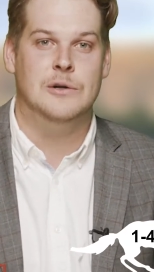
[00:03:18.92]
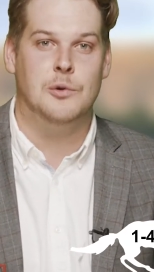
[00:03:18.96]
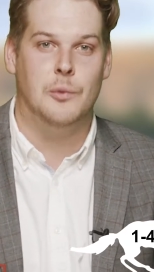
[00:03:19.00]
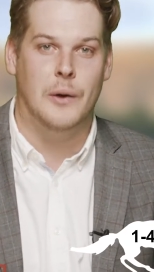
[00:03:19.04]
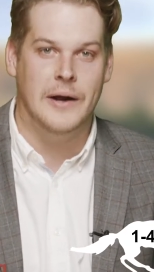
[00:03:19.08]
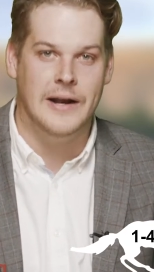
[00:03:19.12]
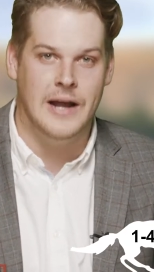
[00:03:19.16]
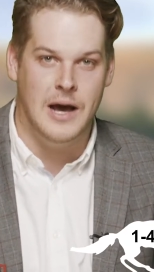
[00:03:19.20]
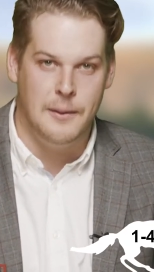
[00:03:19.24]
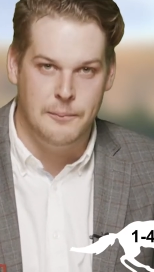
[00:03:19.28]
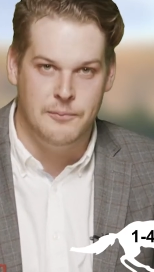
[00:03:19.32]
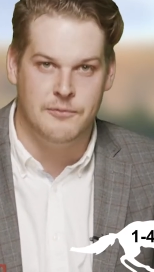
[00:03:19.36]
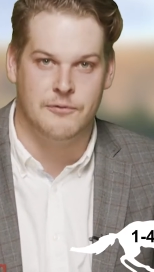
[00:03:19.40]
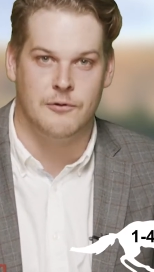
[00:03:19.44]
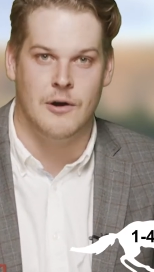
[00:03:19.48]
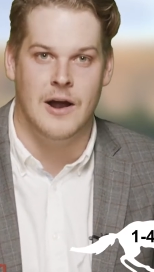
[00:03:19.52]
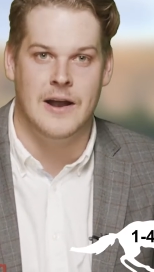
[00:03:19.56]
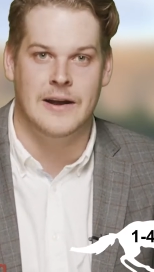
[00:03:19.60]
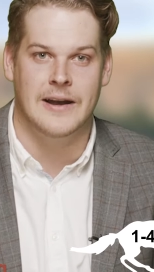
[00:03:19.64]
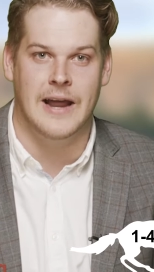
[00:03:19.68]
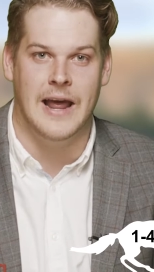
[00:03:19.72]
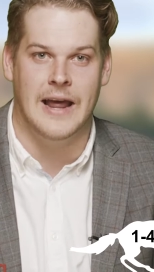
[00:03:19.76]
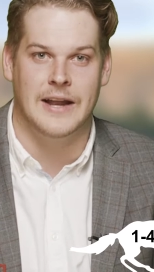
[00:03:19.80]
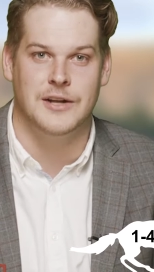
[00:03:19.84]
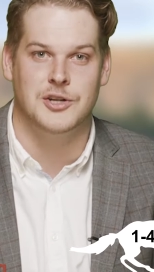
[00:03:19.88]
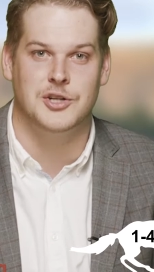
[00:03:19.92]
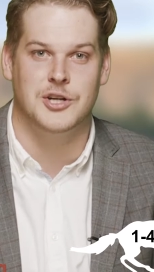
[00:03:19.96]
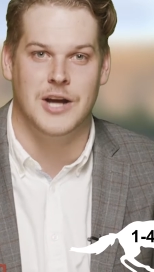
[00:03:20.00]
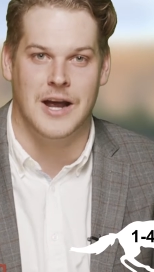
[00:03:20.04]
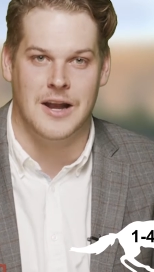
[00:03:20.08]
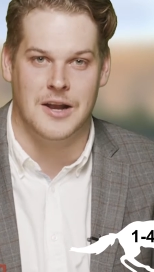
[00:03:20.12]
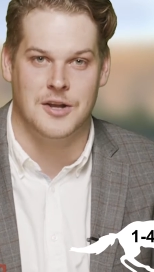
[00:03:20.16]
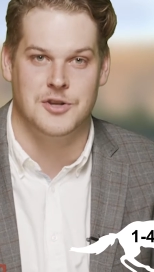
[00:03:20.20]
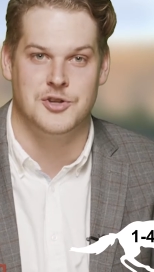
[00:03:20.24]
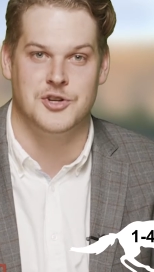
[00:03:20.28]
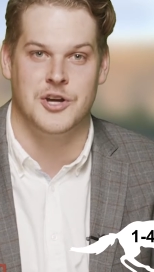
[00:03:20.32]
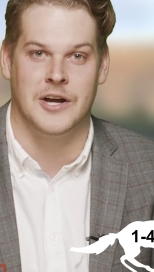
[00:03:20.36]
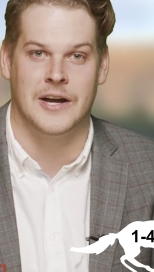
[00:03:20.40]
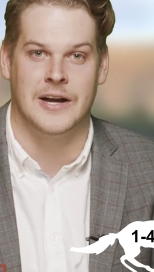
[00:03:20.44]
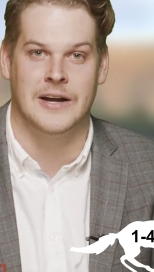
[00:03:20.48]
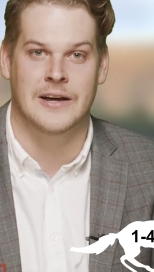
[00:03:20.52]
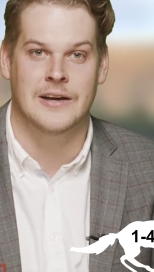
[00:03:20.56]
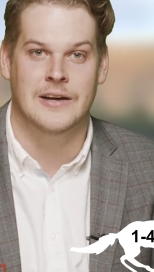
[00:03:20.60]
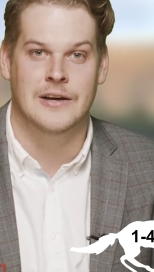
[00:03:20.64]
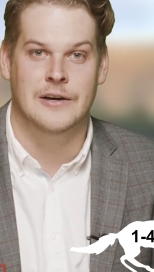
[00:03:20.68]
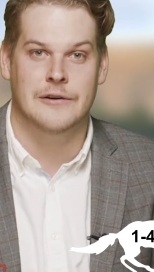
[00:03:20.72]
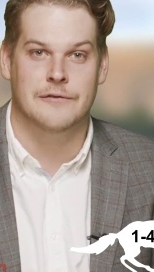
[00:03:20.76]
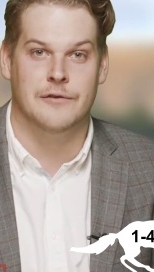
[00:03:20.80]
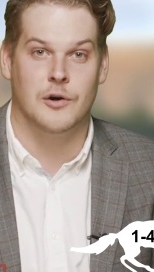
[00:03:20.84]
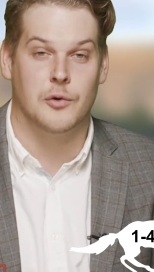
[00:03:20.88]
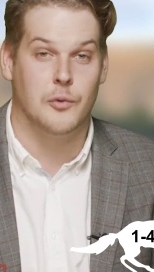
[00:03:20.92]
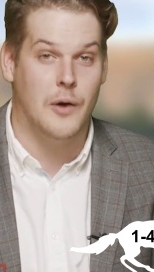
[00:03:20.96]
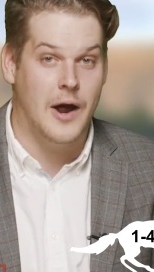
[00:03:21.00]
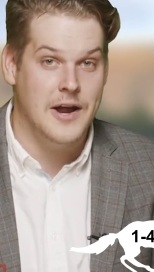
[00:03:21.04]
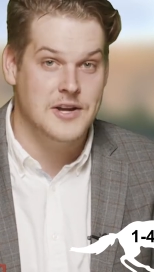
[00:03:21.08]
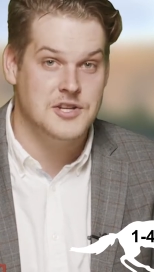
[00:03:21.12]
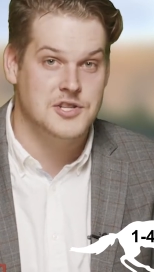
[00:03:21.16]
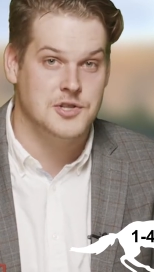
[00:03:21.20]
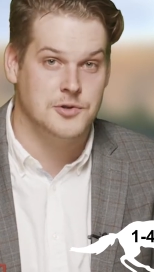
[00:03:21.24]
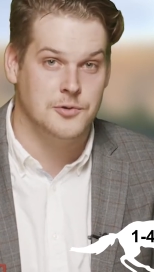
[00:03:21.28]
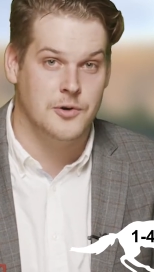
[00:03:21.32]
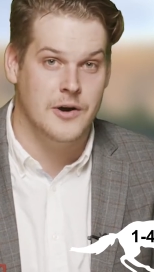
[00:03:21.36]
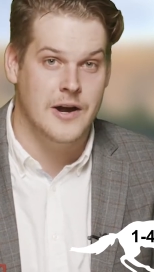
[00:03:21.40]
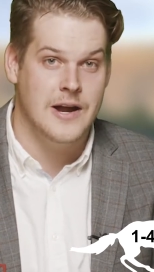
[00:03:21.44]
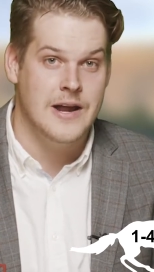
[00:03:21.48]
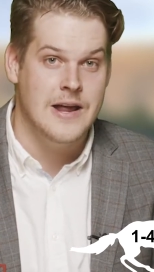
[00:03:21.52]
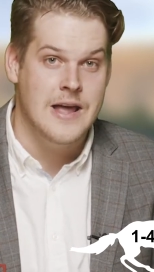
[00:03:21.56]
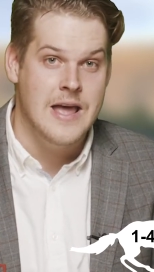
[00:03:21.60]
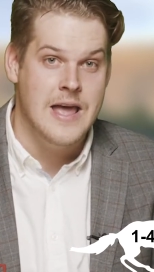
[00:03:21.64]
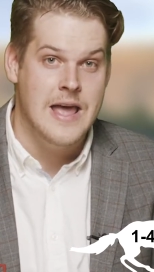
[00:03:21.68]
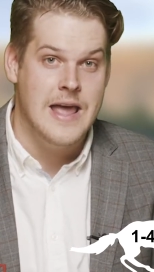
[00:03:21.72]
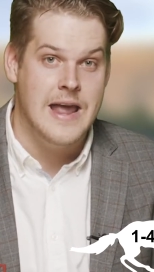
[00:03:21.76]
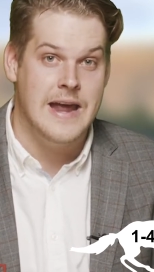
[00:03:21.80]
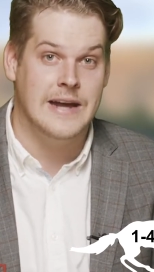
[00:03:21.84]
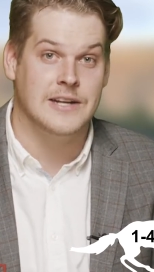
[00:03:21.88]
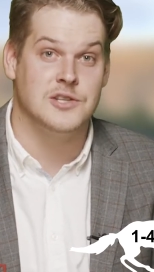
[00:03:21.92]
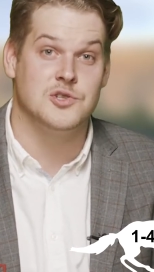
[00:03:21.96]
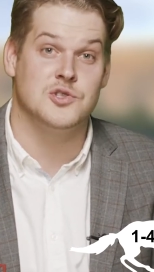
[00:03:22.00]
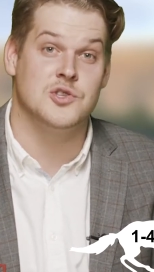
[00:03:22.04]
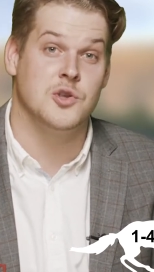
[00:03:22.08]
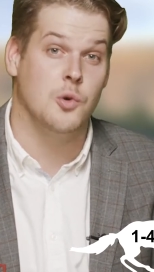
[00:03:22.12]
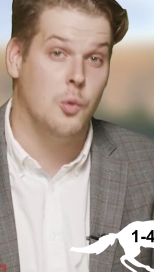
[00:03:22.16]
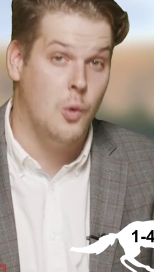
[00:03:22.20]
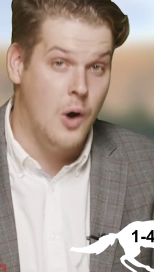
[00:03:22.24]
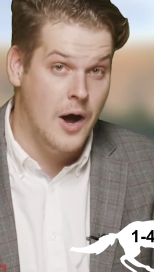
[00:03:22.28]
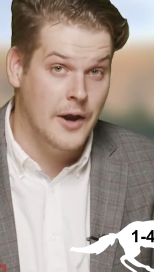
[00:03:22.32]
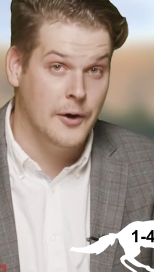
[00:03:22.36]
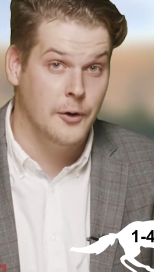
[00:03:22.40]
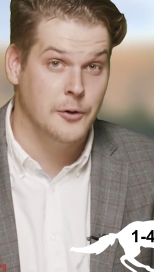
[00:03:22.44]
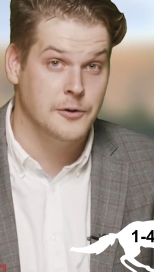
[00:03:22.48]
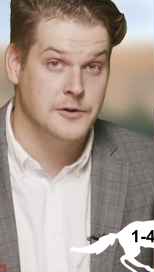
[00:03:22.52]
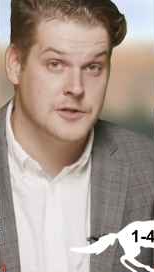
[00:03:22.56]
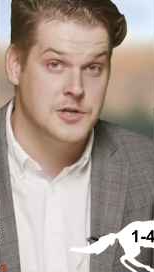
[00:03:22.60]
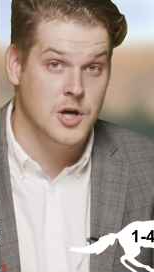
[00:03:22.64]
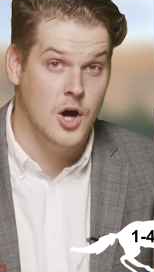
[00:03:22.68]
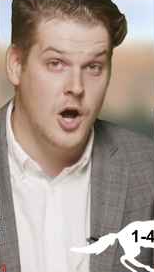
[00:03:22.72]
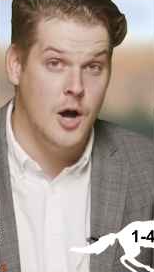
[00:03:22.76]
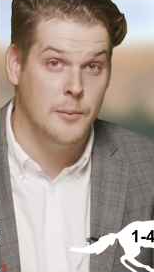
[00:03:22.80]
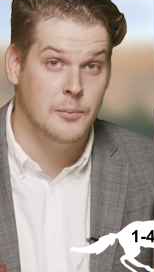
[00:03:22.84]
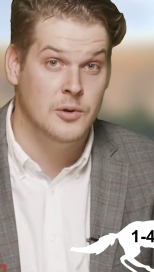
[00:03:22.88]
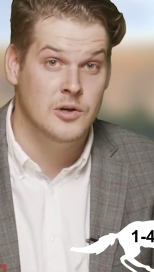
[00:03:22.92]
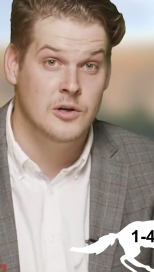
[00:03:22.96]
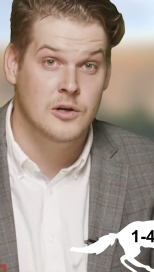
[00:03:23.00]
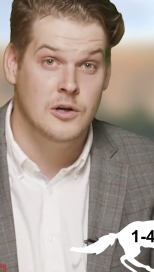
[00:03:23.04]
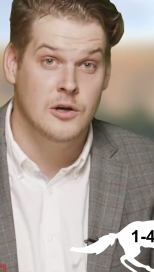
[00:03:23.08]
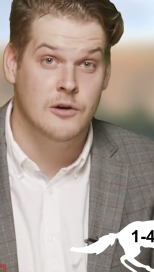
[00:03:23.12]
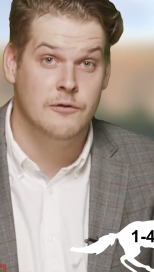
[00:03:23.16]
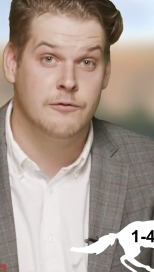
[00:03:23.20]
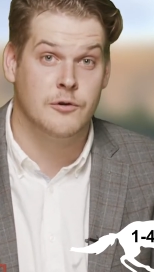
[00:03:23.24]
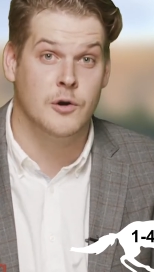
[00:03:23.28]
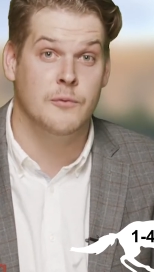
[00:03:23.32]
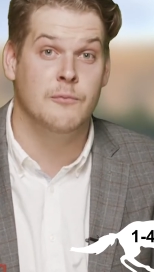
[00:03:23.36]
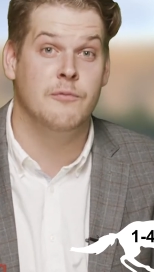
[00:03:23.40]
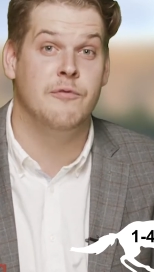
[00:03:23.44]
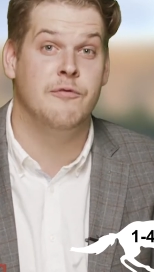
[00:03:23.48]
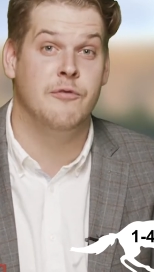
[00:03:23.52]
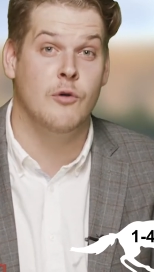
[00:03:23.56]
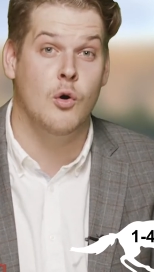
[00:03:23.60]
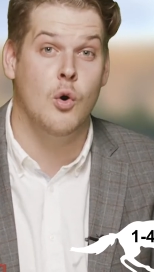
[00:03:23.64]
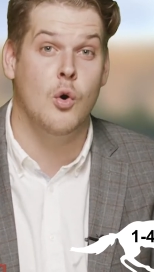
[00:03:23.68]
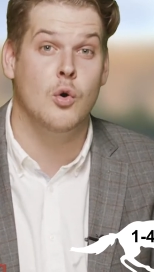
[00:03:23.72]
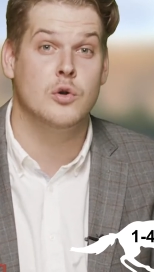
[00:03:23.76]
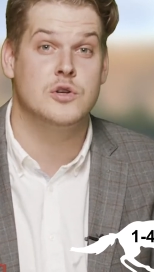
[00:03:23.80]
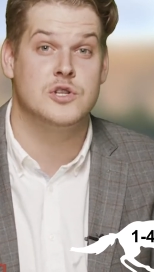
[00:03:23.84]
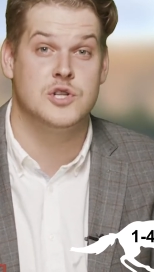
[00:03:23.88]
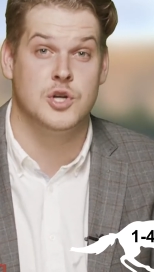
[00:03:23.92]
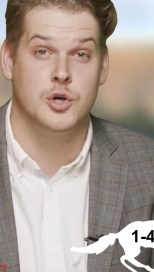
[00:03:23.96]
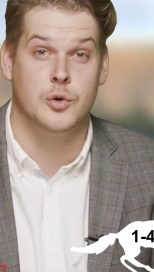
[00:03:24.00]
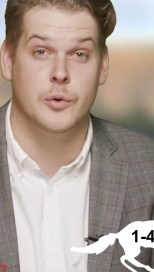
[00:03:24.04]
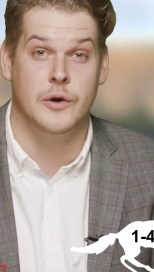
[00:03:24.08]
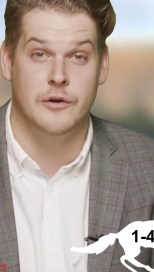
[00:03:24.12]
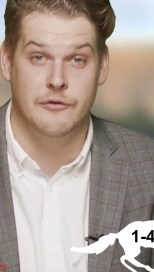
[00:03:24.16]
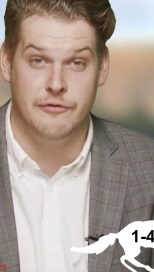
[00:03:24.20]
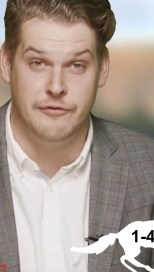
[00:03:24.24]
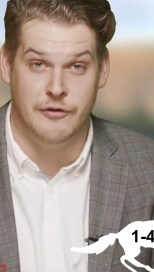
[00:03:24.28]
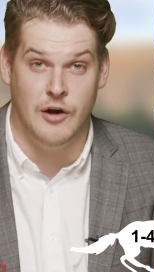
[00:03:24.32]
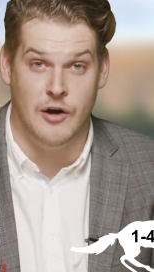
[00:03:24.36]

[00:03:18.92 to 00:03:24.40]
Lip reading: when up front and challenging. For race 3, it's the one on top from 4, 2 and